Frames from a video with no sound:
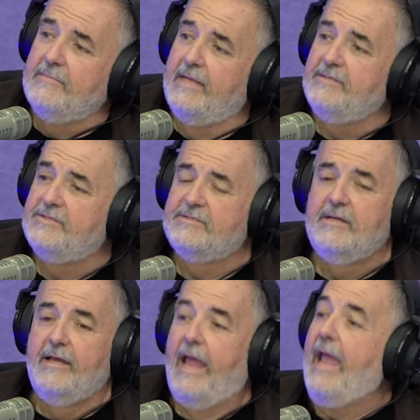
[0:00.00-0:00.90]

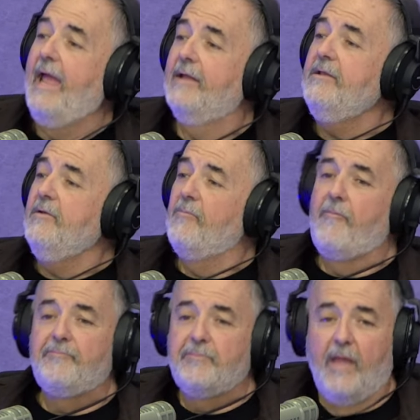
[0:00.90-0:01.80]
And
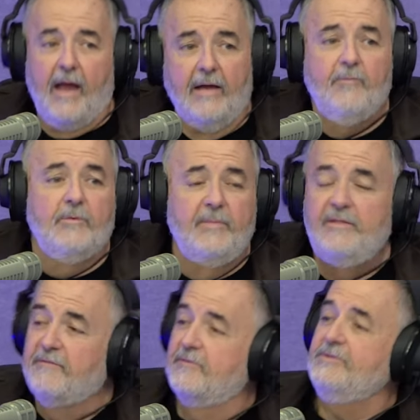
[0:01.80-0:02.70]
I will be
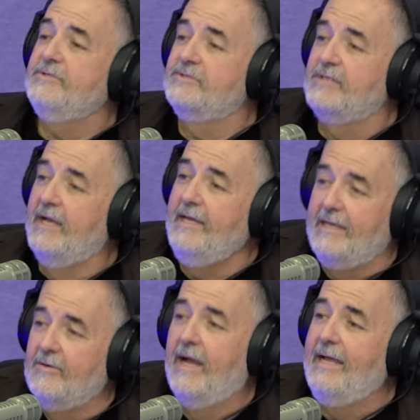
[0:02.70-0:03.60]
the first to say,
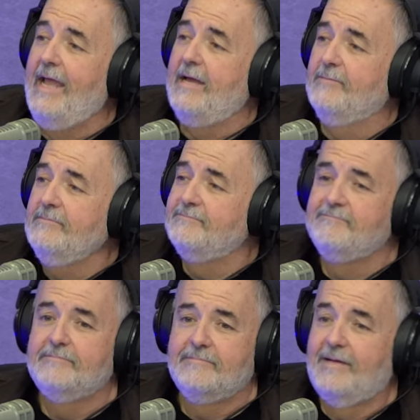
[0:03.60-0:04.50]
here I am,
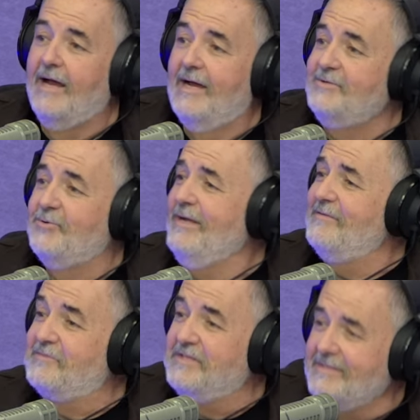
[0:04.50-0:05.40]

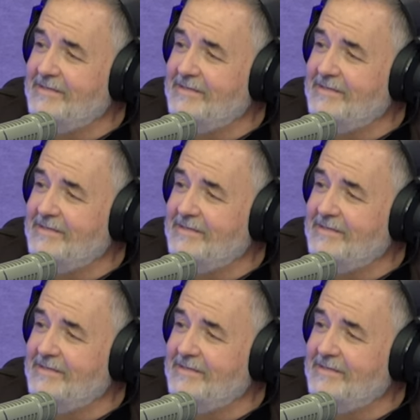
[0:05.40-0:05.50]
adrift.